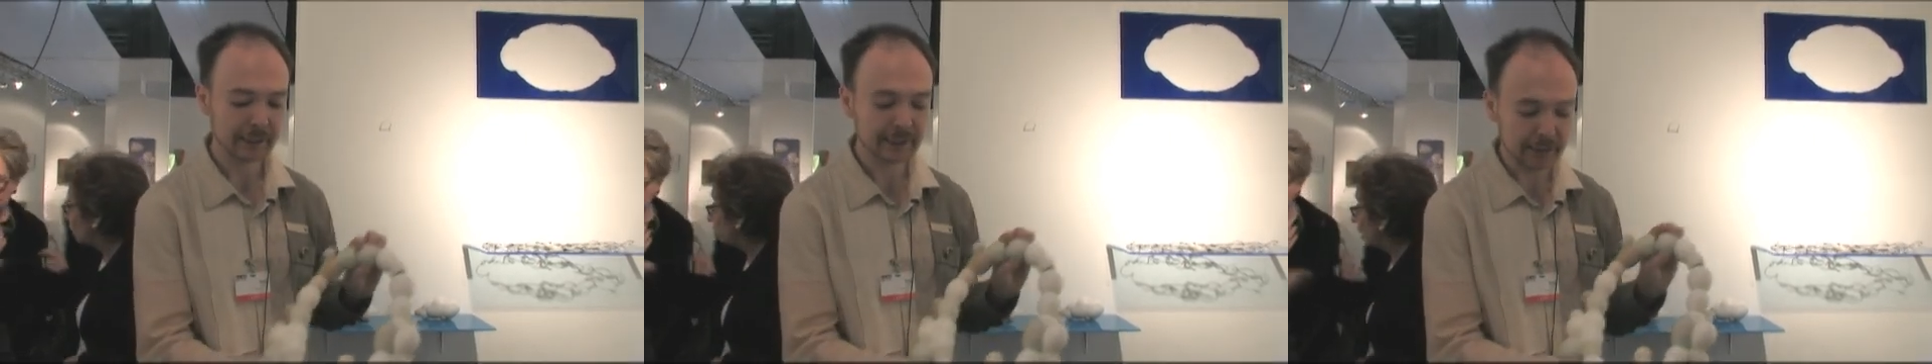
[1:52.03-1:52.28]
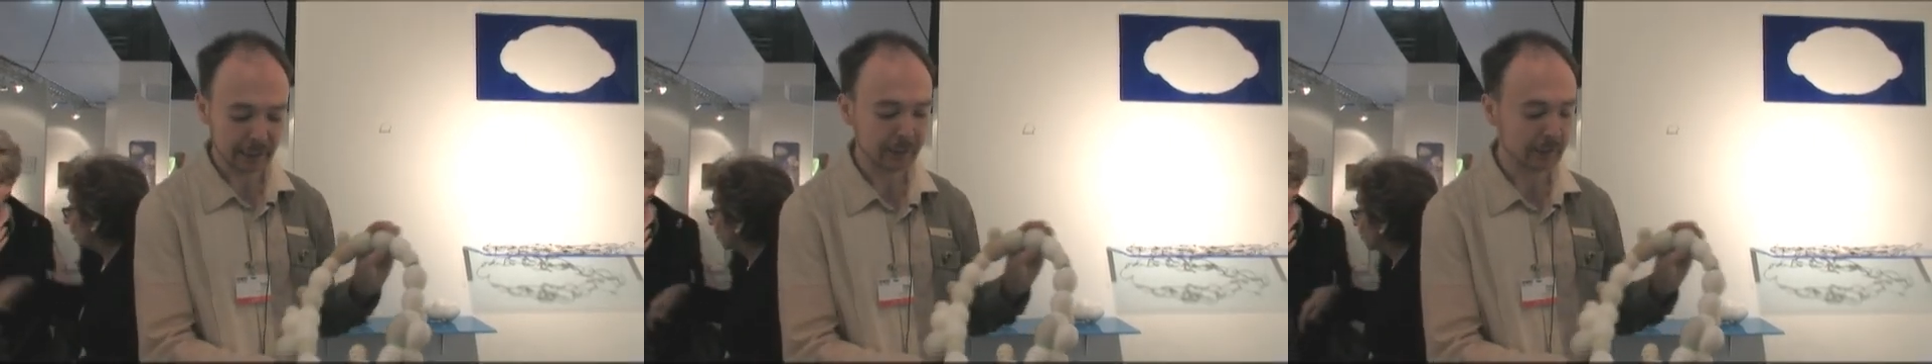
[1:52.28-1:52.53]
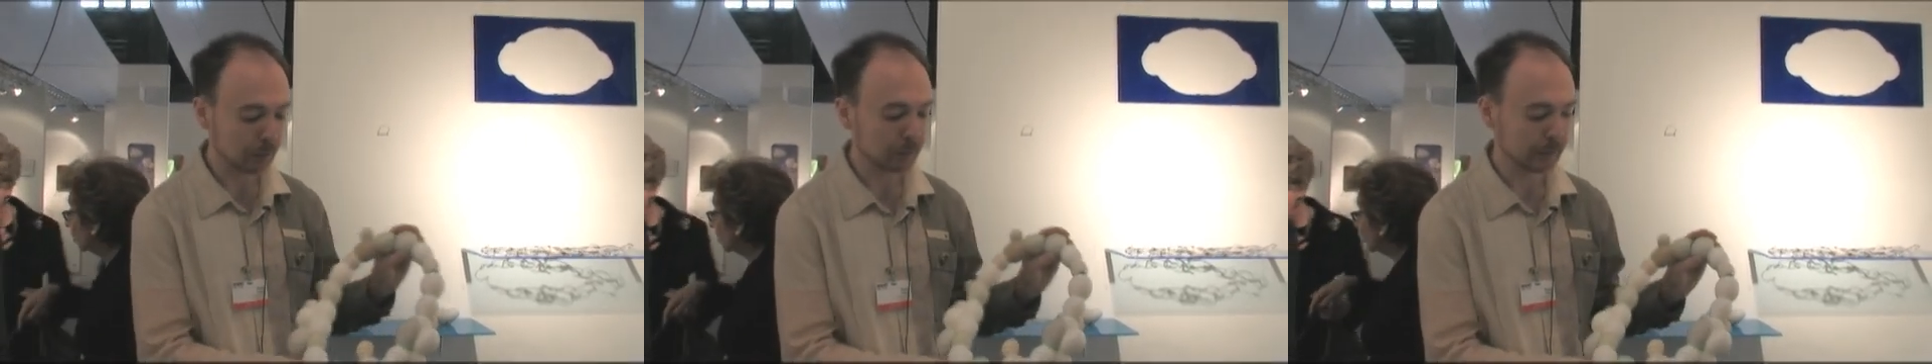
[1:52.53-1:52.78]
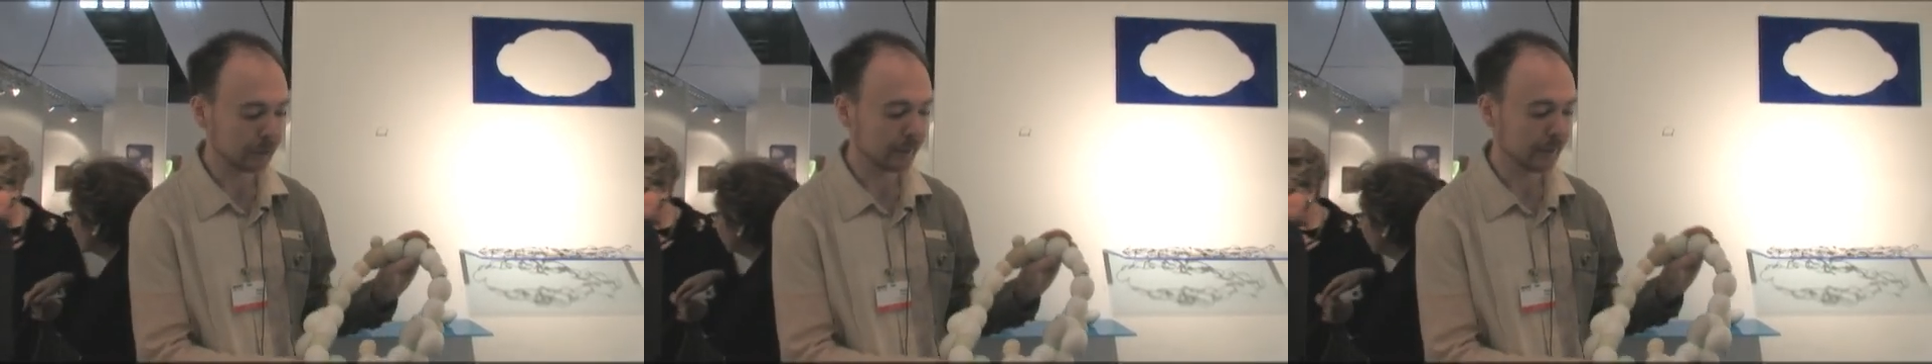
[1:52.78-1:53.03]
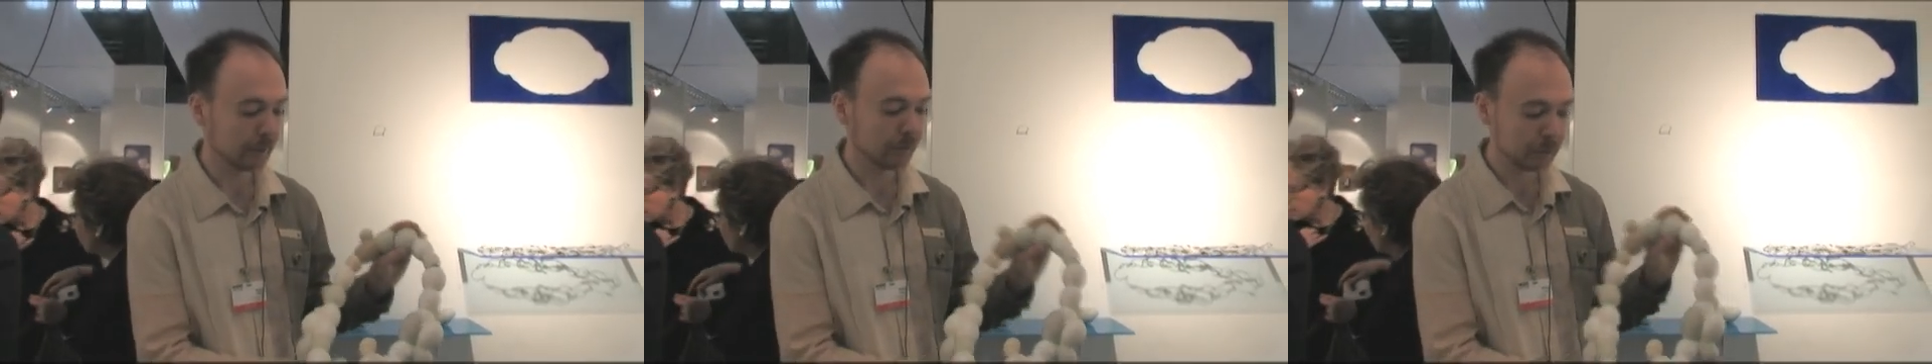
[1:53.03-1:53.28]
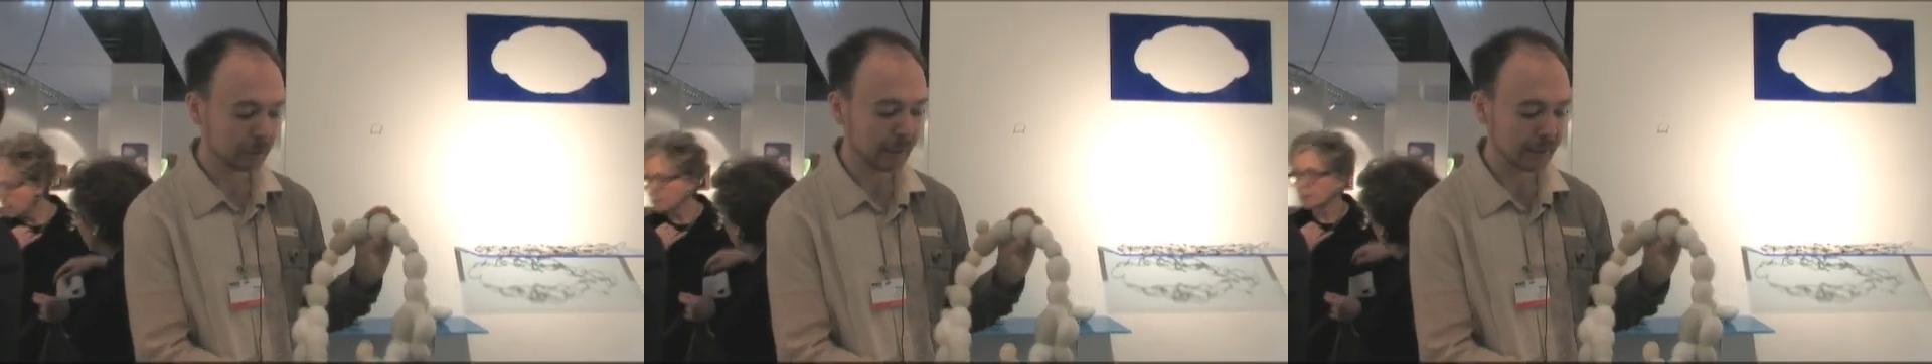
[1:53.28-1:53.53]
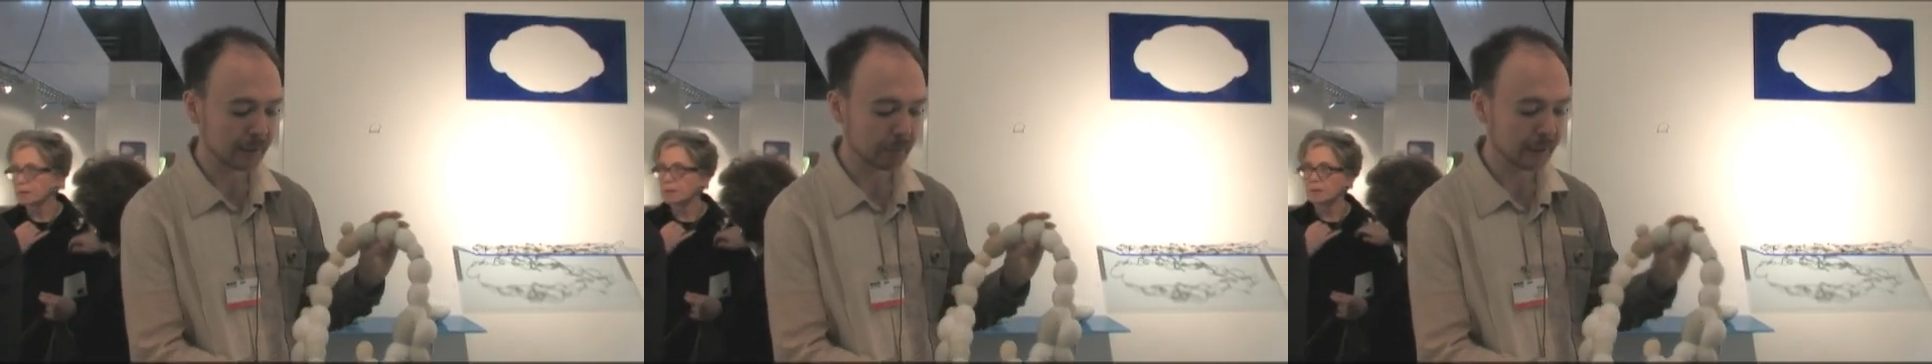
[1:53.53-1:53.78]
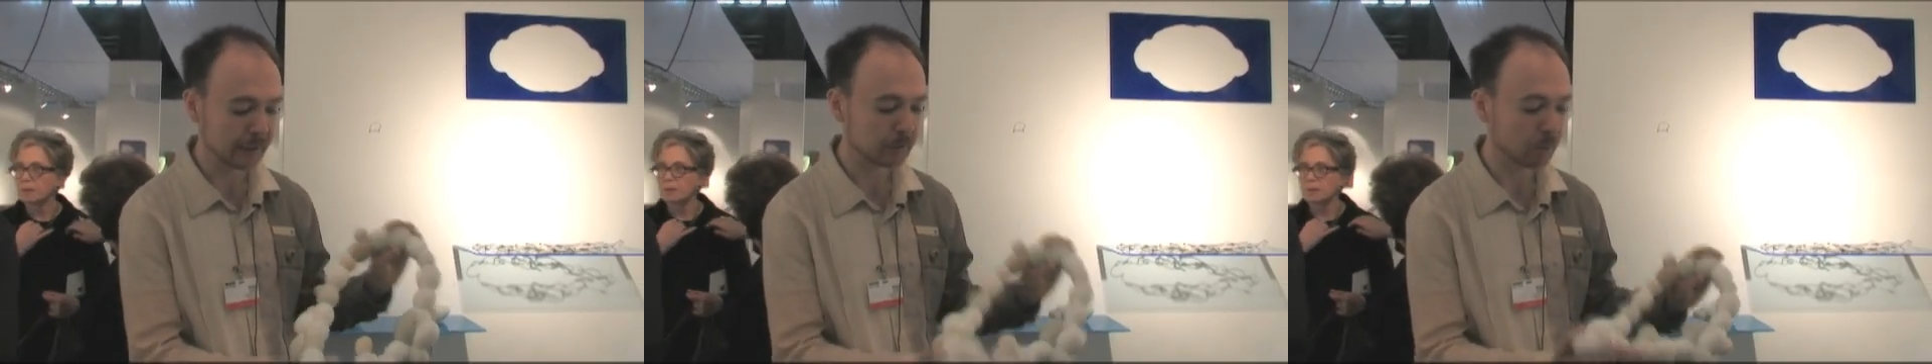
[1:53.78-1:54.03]
skeletal material which makes the
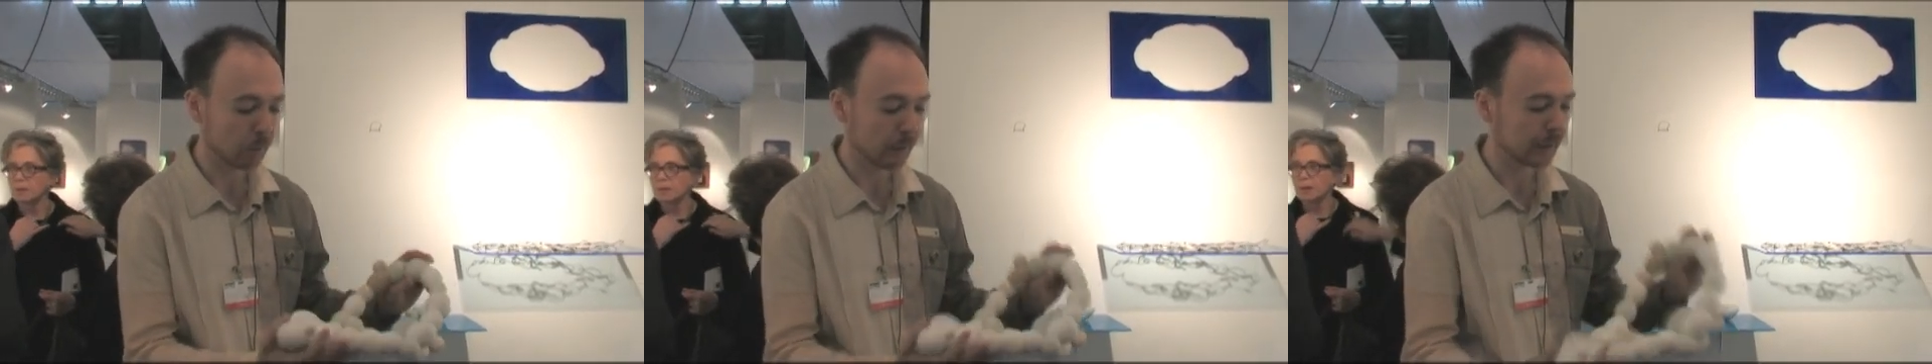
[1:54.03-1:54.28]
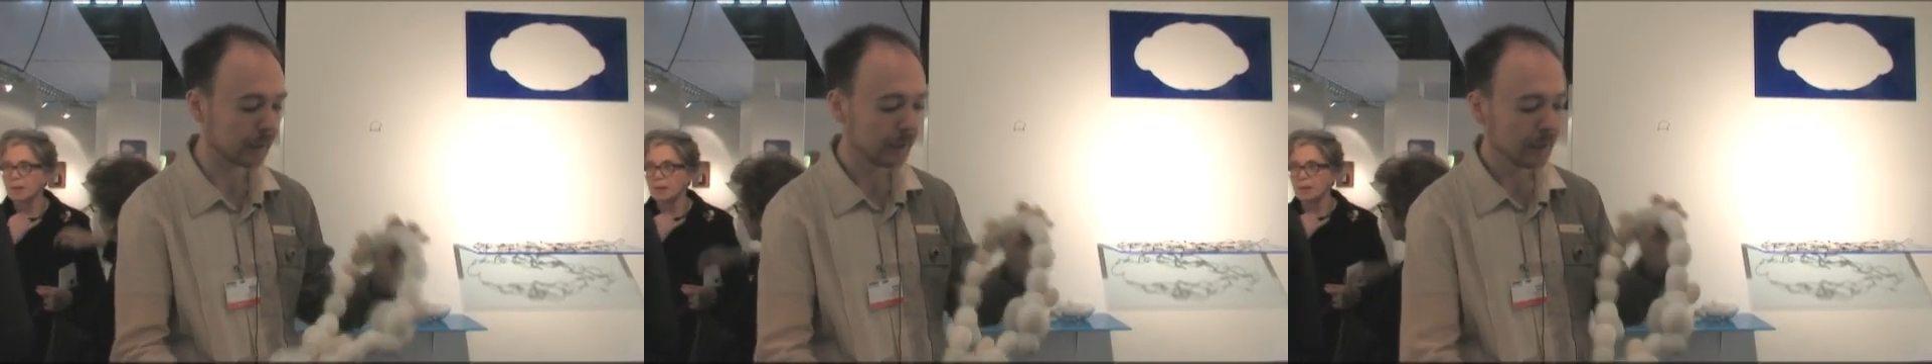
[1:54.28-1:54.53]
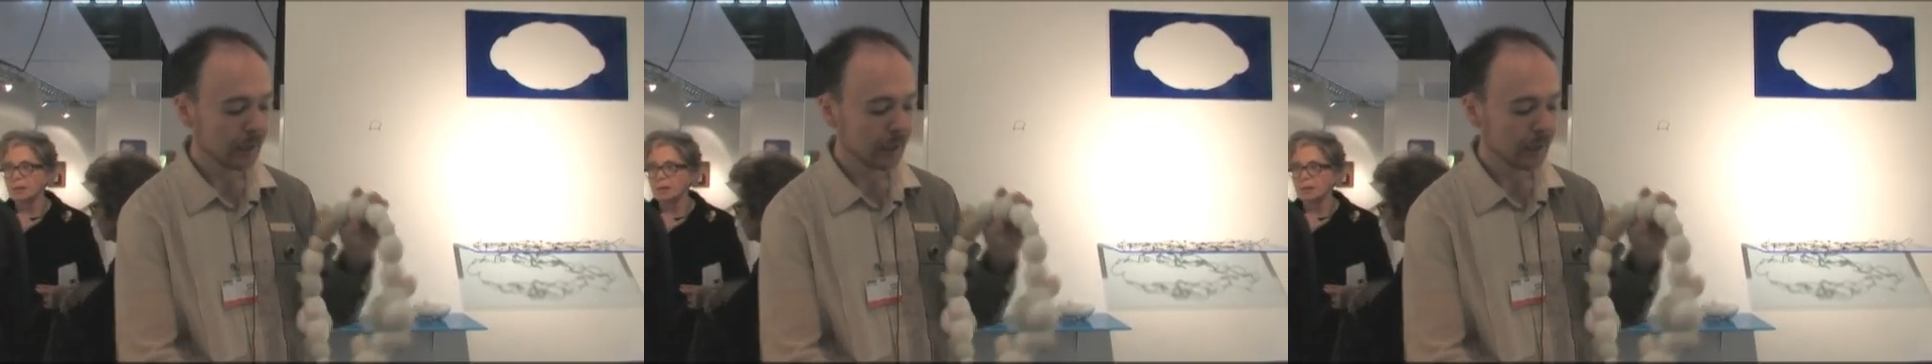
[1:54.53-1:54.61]
piece work.